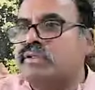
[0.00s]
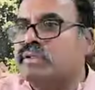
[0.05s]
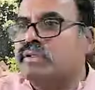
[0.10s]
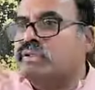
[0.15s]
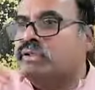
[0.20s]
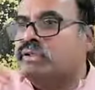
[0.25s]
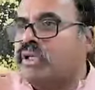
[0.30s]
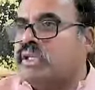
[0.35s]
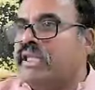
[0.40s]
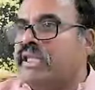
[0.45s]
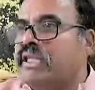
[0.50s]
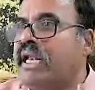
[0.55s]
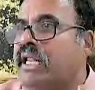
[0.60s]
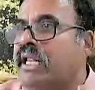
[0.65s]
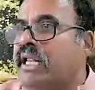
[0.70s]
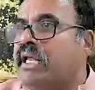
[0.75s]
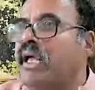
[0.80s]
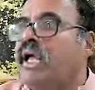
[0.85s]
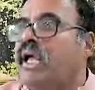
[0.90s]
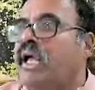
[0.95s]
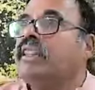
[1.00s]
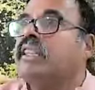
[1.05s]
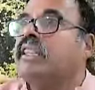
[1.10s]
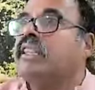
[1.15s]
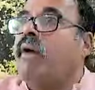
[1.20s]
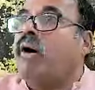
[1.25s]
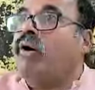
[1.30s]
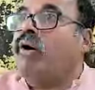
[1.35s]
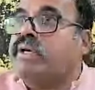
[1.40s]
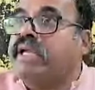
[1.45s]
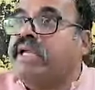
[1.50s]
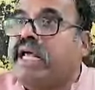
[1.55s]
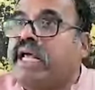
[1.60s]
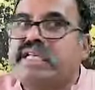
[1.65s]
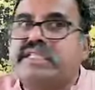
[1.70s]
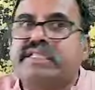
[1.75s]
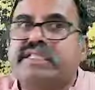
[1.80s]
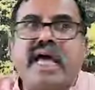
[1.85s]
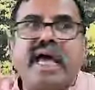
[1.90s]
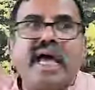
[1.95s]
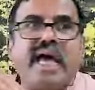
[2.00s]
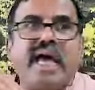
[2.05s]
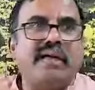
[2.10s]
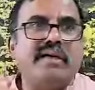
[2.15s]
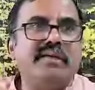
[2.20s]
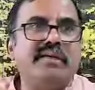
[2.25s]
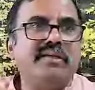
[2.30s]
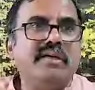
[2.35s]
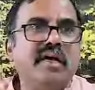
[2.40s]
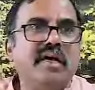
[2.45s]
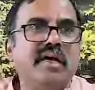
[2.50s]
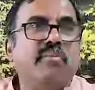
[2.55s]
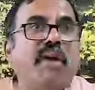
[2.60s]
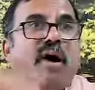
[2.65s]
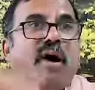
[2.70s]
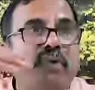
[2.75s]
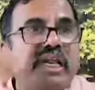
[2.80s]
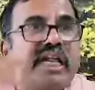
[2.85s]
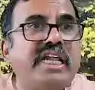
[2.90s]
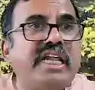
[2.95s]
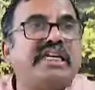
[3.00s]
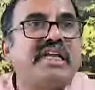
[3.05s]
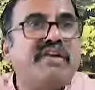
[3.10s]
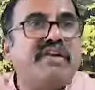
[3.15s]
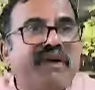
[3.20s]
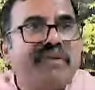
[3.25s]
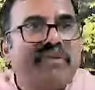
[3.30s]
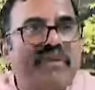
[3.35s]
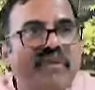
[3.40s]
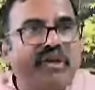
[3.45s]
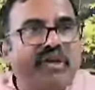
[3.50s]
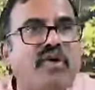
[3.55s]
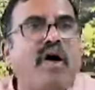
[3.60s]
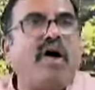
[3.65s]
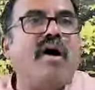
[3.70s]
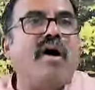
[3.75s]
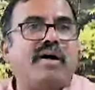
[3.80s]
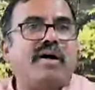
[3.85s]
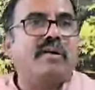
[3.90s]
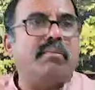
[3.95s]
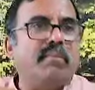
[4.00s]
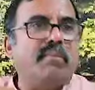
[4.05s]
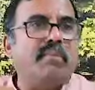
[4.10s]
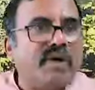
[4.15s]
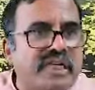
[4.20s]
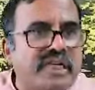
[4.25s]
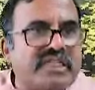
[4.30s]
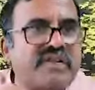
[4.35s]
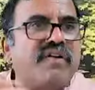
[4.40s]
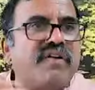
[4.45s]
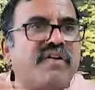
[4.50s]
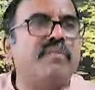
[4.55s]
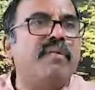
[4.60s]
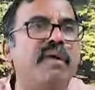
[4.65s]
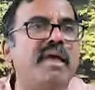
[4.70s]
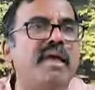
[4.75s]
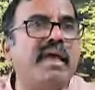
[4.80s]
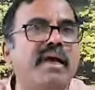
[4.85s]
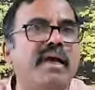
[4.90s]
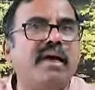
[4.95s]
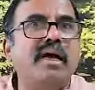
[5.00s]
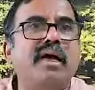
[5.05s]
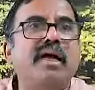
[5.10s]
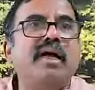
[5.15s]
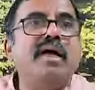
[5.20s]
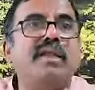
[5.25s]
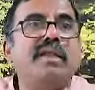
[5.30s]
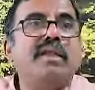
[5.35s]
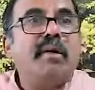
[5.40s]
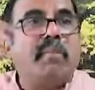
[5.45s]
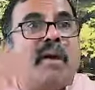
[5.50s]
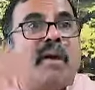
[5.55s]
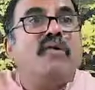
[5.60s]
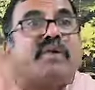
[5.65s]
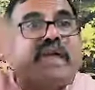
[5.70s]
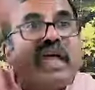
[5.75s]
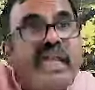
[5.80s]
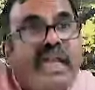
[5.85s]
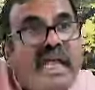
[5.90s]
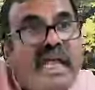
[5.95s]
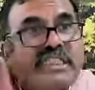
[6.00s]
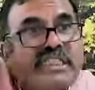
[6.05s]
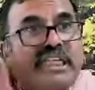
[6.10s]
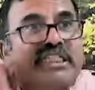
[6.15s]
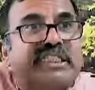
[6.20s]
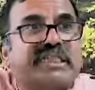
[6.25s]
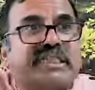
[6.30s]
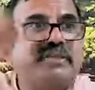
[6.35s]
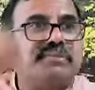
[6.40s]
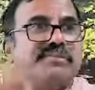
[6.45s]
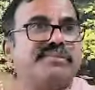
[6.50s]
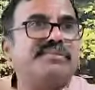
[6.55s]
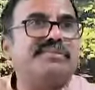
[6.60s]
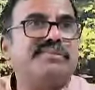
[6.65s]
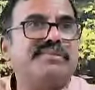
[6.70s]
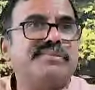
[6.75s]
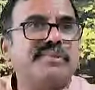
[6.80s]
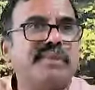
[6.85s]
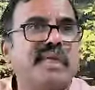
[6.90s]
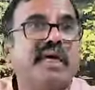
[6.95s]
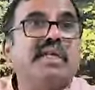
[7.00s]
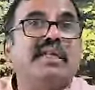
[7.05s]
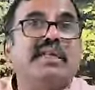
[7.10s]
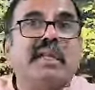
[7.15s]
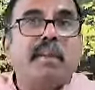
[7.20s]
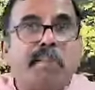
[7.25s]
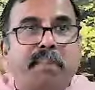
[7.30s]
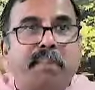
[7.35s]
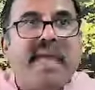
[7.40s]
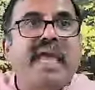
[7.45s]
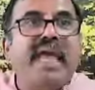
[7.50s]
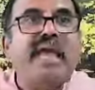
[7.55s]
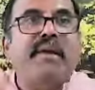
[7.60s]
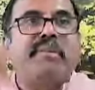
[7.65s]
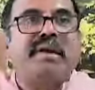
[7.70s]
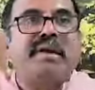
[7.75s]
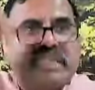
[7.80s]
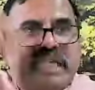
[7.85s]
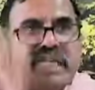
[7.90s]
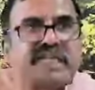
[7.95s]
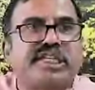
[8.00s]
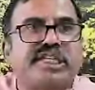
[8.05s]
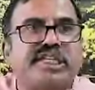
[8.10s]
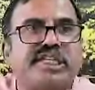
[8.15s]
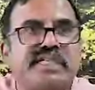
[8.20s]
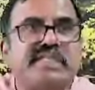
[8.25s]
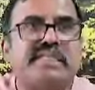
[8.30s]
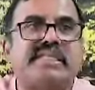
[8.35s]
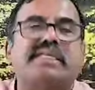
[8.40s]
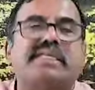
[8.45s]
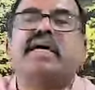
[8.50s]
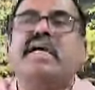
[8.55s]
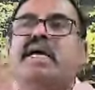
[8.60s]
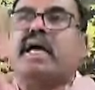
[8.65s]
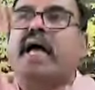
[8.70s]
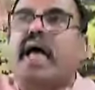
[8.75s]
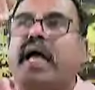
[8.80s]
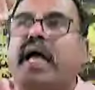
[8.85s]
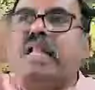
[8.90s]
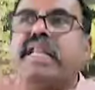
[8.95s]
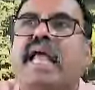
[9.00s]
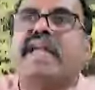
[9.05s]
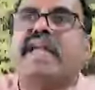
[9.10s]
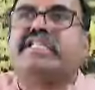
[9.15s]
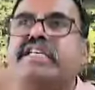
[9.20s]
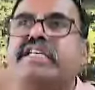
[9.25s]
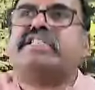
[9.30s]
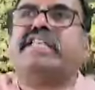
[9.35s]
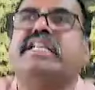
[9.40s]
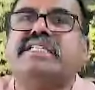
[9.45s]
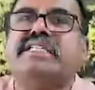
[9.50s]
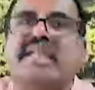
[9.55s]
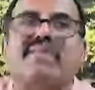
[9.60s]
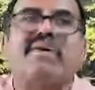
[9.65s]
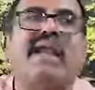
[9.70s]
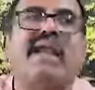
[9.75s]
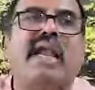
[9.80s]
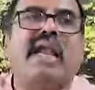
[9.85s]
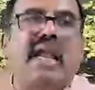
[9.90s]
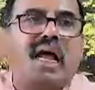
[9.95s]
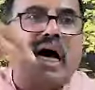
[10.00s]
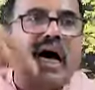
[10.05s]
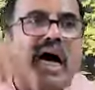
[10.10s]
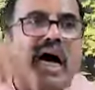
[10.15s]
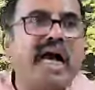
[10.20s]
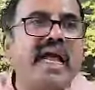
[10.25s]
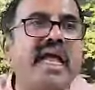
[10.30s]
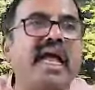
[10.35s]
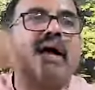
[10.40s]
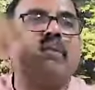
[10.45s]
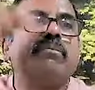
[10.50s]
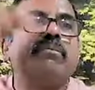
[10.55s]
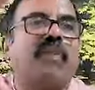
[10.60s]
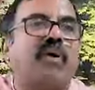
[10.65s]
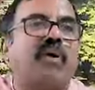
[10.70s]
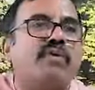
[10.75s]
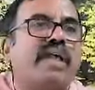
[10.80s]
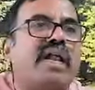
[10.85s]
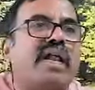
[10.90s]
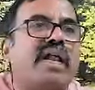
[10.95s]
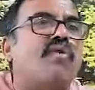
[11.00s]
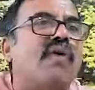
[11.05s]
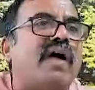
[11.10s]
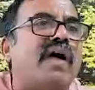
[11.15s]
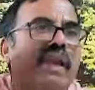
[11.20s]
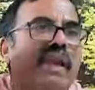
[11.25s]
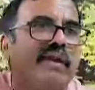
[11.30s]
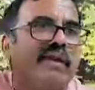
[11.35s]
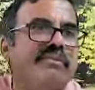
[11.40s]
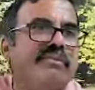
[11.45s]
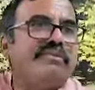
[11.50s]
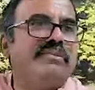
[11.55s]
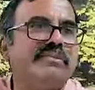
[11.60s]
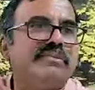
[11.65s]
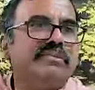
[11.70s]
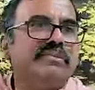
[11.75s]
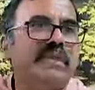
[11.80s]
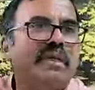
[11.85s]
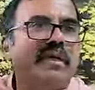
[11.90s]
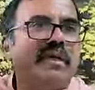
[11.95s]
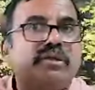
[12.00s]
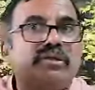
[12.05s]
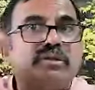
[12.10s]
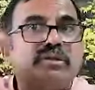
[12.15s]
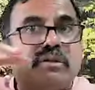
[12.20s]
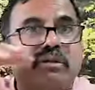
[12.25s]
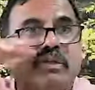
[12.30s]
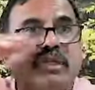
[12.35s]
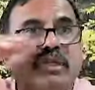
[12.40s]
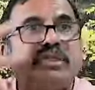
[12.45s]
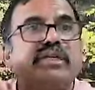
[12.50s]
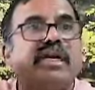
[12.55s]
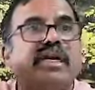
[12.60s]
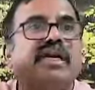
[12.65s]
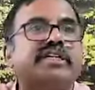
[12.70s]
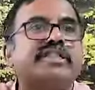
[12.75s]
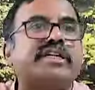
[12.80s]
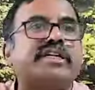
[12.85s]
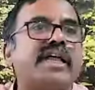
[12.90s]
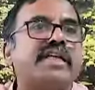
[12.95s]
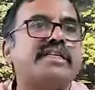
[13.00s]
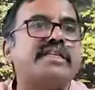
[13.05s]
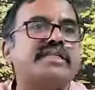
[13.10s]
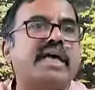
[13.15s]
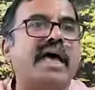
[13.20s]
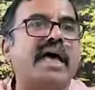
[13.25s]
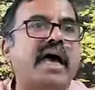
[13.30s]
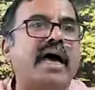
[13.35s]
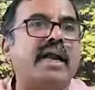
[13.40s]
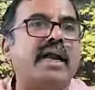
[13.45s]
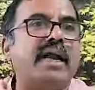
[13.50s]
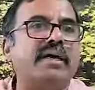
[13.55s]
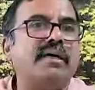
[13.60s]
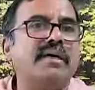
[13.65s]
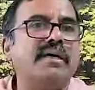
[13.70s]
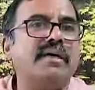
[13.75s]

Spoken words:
So then the mountain is there. Mountain is different from the dog. Mountain is different from me. The mountain exists. The being means existence. In the existence level, I am mountain or one. So this understanding is there.